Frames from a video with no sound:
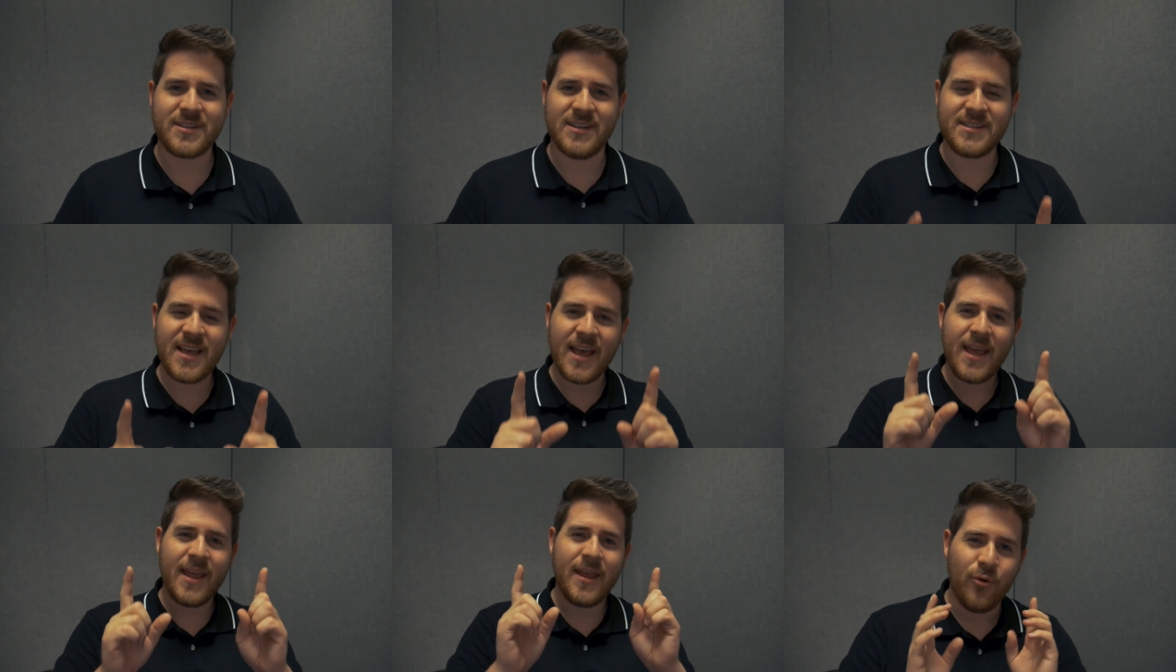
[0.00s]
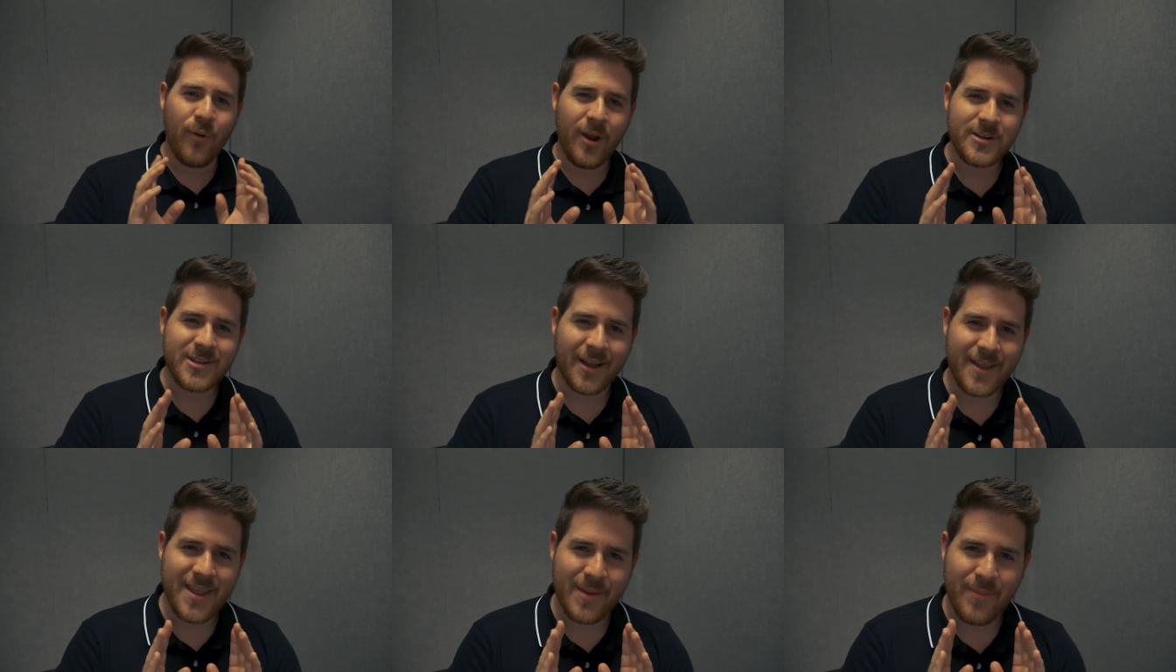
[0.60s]
today we are
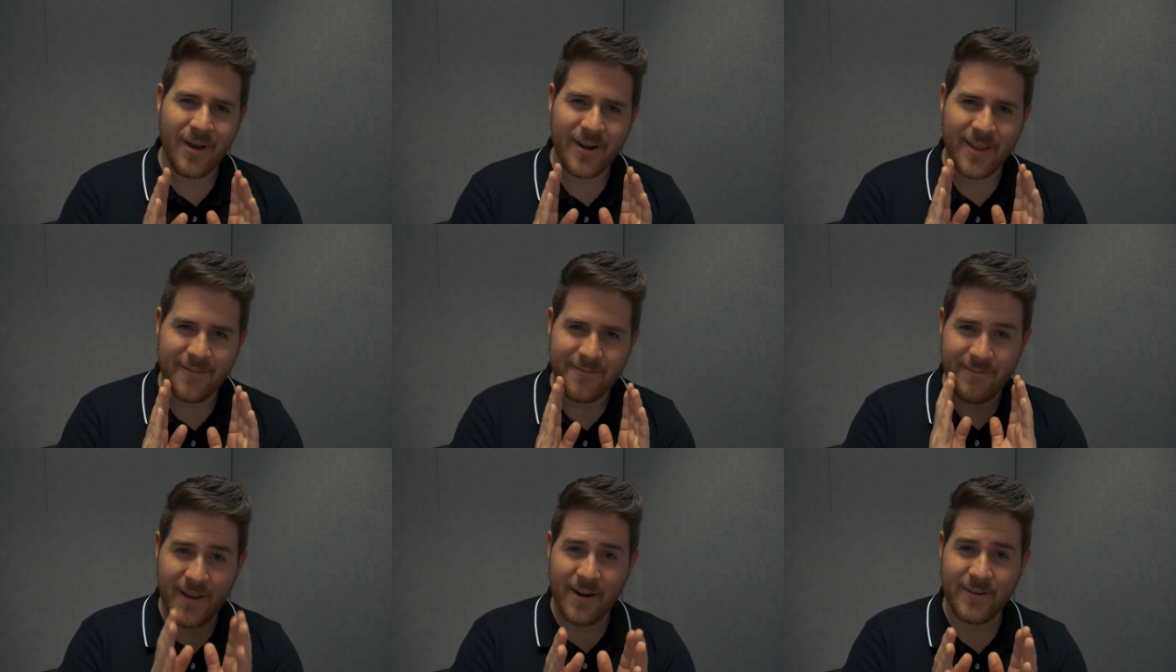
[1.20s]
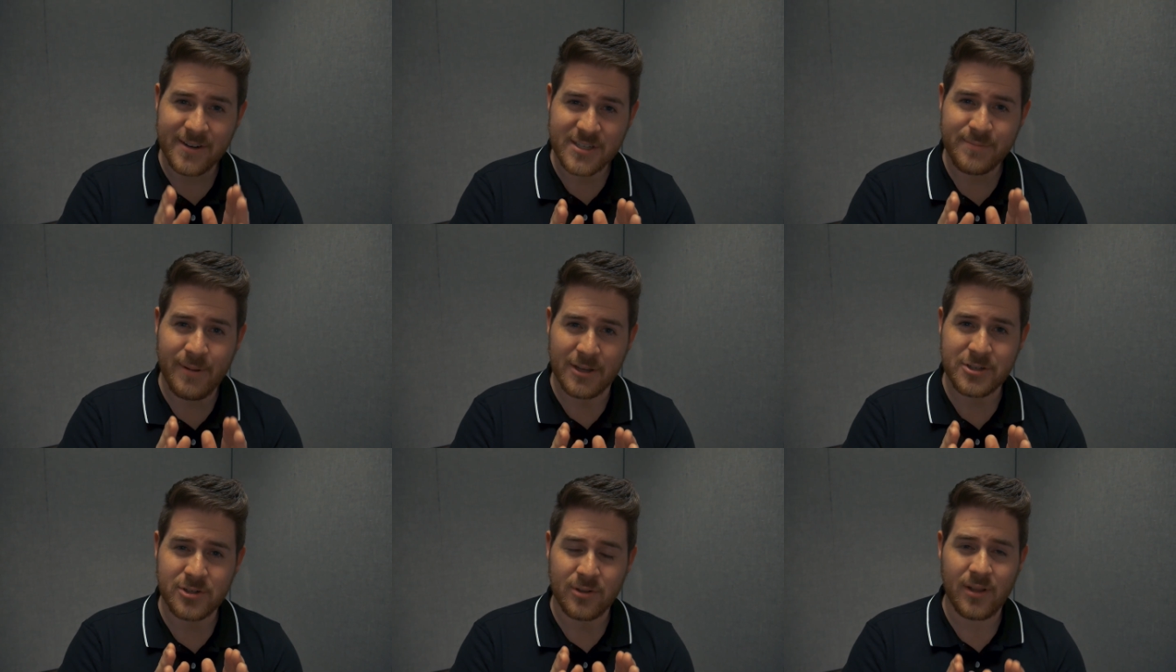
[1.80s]
talking about a very
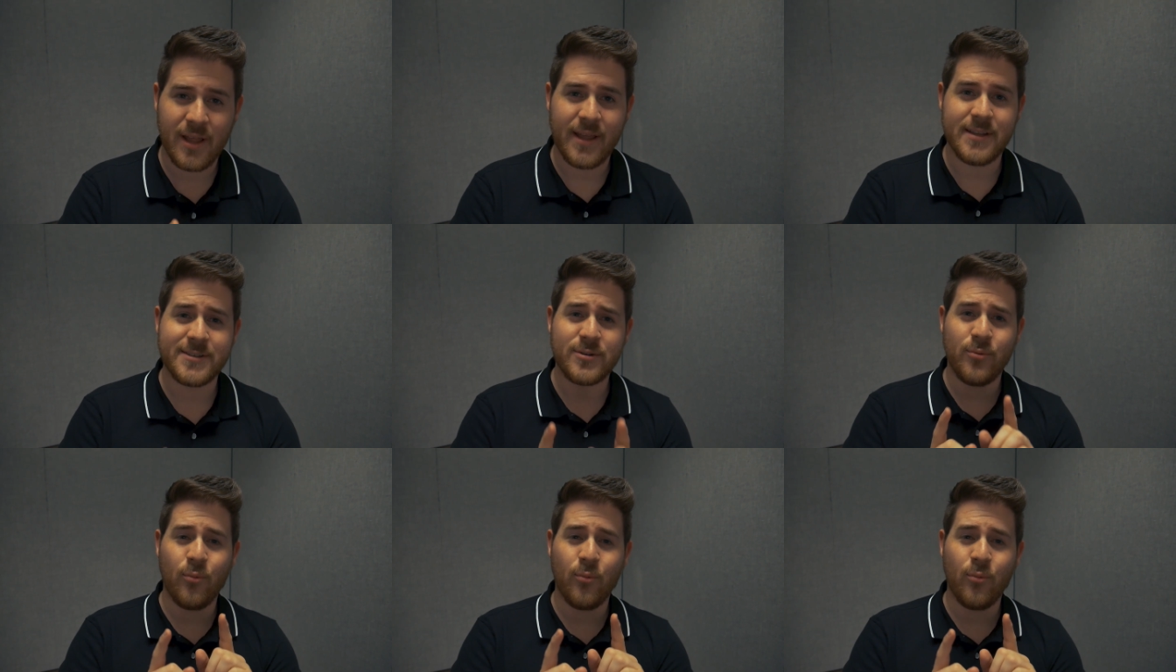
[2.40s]
special lens,